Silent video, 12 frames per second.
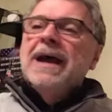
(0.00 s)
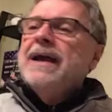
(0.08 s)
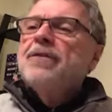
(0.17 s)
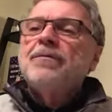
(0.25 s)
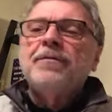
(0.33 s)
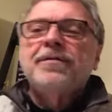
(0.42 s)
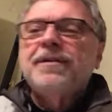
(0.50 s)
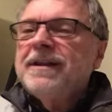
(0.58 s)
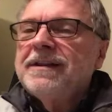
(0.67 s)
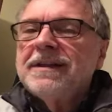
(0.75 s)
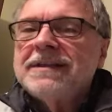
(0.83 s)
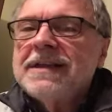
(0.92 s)
I don't
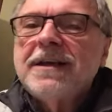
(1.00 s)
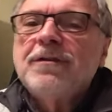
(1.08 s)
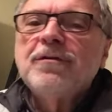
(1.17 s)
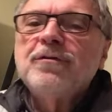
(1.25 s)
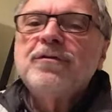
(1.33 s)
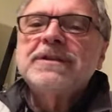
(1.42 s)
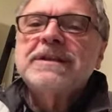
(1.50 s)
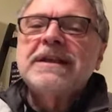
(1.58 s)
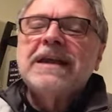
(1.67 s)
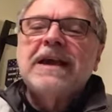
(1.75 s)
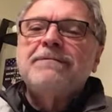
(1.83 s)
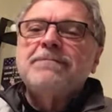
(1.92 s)
think that Ted Cruz
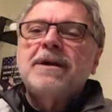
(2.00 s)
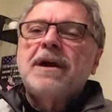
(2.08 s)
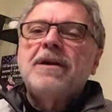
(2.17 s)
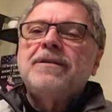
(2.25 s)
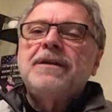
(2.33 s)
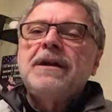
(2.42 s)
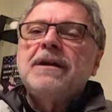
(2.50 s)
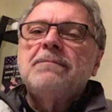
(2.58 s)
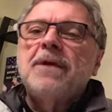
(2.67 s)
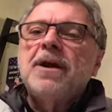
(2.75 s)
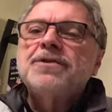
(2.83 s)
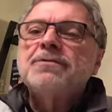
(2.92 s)
and Kevin McCarthy
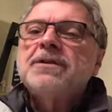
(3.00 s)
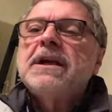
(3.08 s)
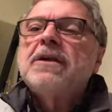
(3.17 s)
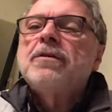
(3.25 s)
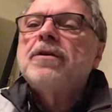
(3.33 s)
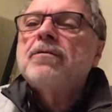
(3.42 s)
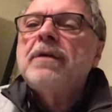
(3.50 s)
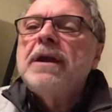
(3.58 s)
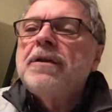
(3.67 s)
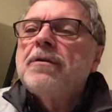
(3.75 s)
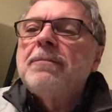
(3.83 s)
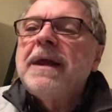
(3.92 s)
and Marjorie Taylor
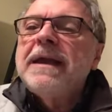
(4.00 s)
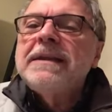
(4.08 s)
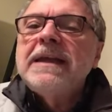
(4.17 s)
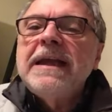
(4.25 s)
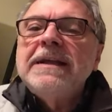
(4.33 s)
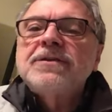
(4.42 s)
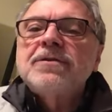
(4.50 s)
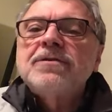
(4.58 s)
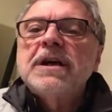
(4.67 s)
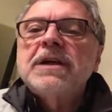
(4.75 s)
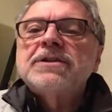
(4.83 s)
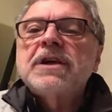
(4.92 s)
Greene or Matt Gaetz or
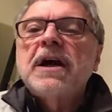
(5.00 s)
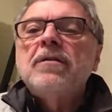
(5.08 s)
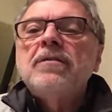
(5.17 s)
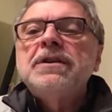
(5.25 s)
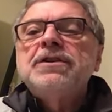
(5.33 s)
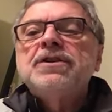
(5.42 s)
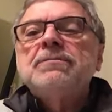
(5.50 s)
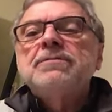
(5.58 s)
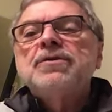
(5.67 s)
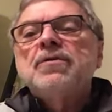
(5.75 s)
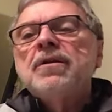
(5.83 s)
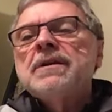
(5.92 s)
Josh Hawley, Jim
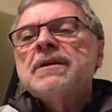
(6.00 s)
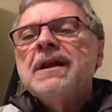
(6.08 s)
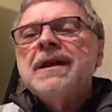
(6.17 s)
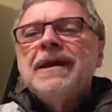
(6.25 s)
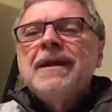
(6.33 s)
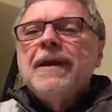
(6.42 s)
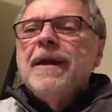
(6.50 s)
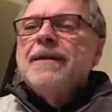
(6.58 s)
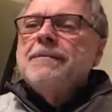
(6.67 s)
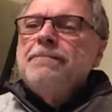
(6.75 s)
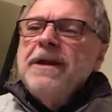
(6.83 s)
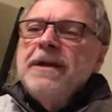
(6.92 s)
Jordan,
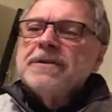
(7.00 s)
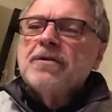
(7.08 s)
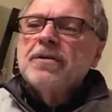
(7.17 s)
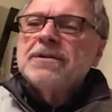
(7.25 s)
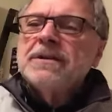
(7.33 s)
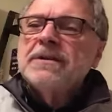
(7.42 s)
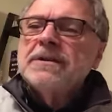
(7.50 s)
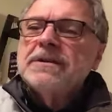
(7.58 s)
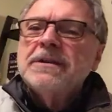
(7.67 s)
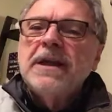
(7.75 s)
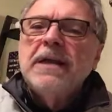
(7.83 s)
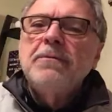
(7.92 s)
and the biggest horse in the
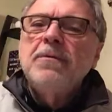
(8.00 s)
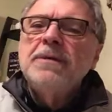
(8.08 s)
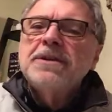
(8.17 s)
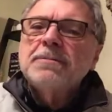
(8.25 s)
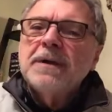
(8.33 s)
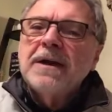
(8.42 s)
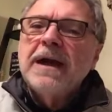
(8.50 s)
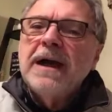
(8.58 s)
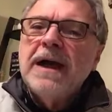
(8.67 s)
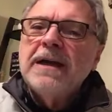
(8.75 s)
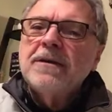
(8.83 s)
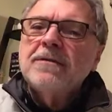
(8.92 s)
stable, Mitch
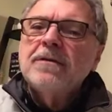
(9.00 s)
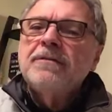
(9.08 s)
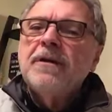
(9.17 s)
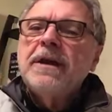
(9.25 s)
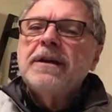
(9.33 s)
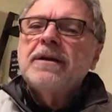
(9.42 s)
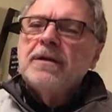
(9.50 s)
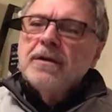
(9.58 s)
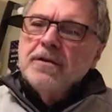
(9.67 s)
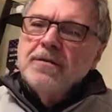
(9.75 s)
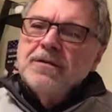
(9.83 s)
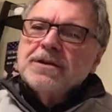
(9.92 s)
McConnell, if I can
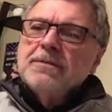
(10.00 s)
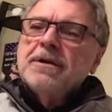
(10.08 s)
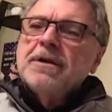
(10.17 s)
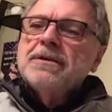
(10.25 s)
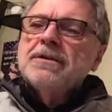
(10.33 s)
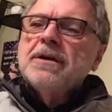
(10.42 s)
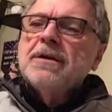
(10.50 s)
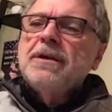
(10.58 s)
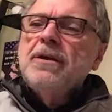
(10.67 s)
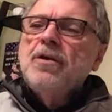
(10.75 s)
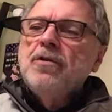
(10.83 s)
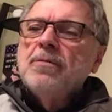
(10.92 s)
include some
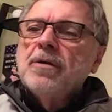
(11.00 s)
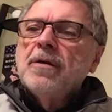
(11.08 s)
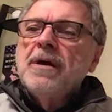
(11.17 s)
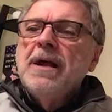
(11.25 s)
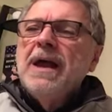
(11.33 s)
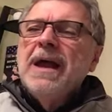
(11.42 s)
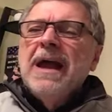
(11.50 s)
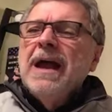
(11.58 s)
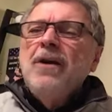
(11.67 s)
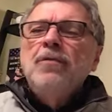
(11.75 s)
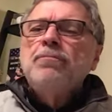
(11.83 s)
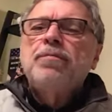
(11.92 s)
Kentucky humor,
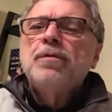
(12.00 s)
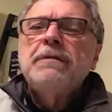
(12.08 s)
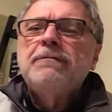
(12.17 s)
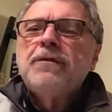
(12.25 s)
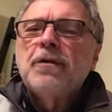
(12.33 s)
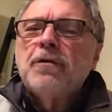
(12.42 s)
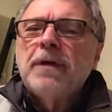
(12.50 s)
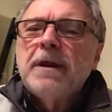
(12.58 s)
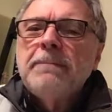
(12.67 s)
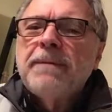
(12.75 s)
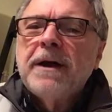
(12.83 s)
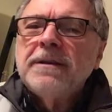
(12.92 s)
I don't believe they're
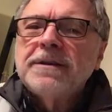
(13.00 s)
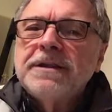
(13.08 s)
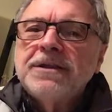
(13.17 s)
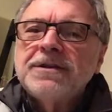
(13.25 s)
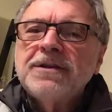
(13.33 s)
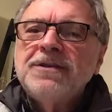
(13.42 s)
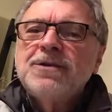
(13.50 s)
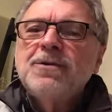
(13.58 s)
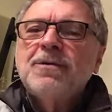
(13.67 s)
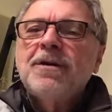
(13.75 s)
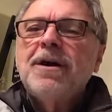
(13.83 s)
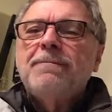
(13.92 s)
great politicians
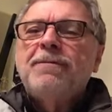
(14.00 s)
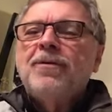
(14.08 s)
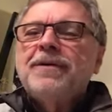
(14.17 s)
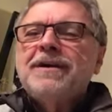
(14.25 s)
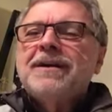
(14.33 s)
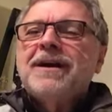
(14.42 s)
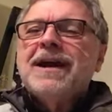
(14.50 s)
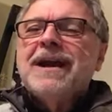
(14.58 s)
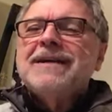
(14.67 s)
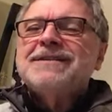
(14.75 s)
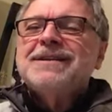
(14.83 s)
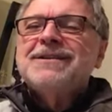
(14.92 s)
who are upholding our
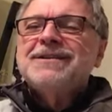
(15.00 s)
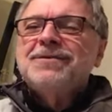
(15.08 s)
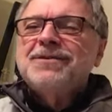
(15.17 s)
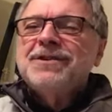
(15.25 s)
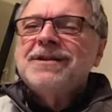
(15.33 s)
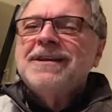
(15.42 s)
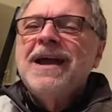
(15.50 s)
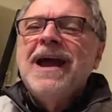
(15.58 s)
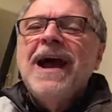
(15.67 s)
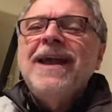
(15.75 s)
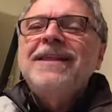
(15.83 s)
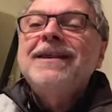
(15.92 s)
Constitution.
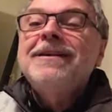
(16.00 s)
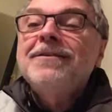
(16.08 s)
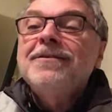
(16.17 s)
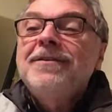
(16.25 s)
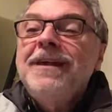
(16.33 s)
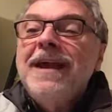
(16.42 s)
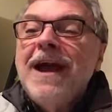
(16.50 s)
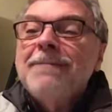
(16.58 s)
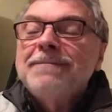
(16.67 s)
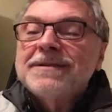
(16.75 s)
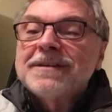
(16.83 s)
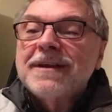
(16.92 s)
I think they're the
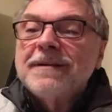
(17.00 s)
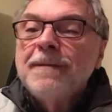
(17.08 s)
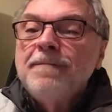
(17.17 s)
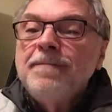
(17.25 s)
opposite.